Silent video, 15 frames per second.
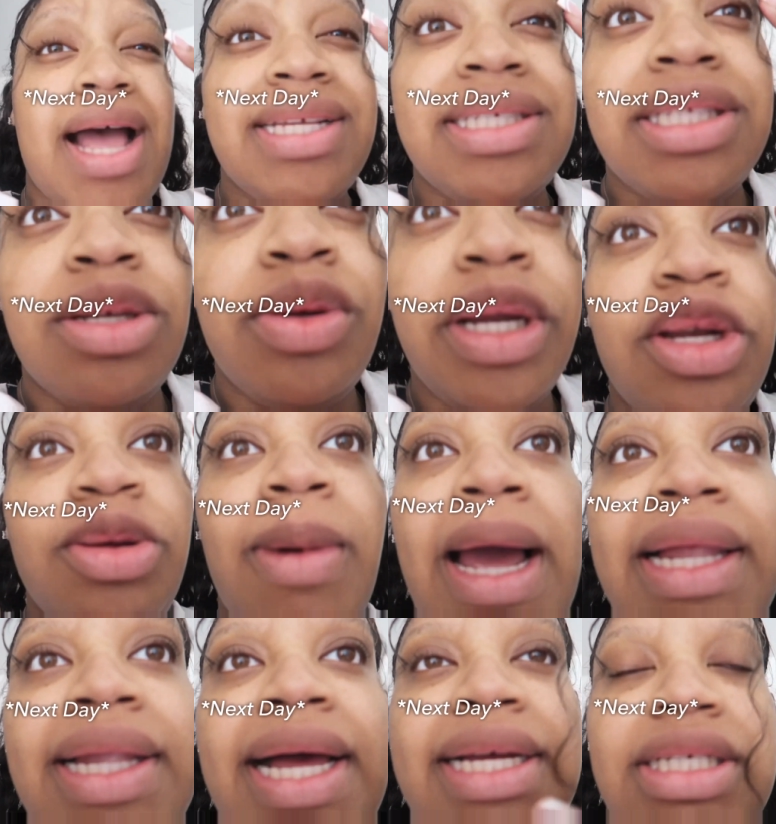I still didn't do
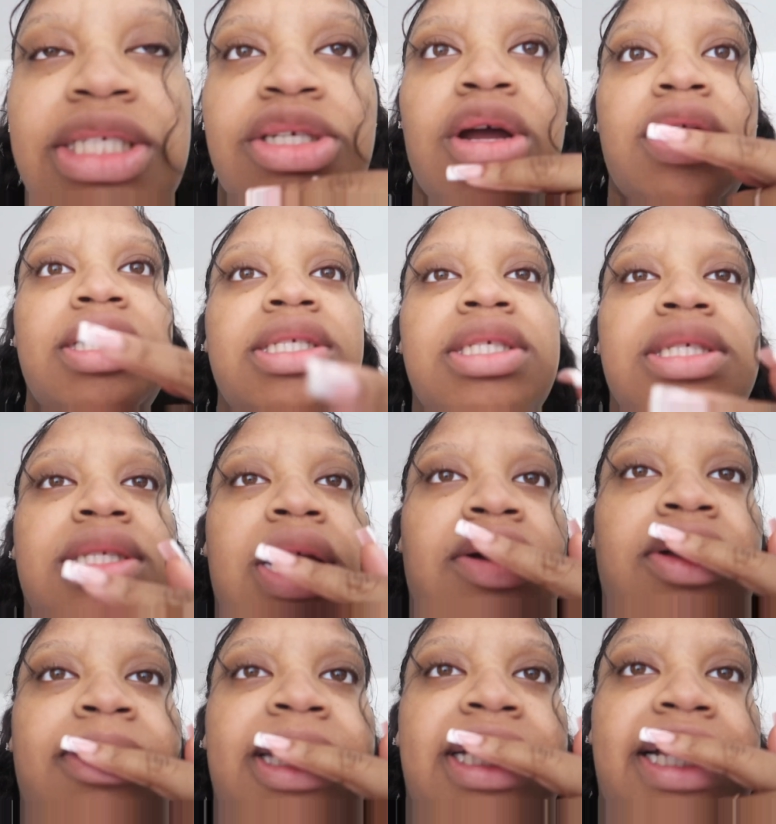my lashes, y'all. This is not
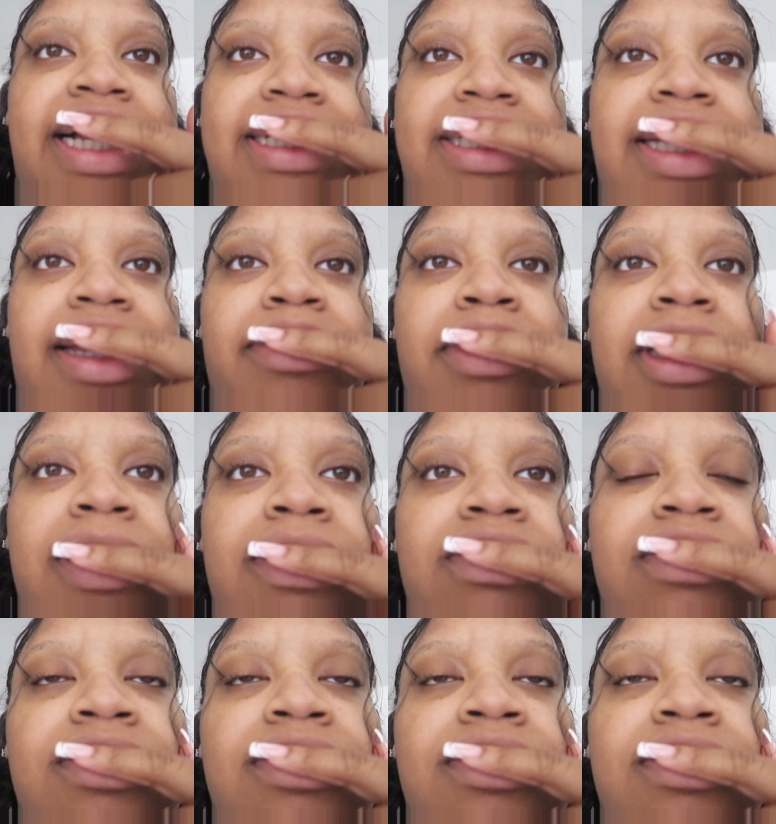going to be the last segment.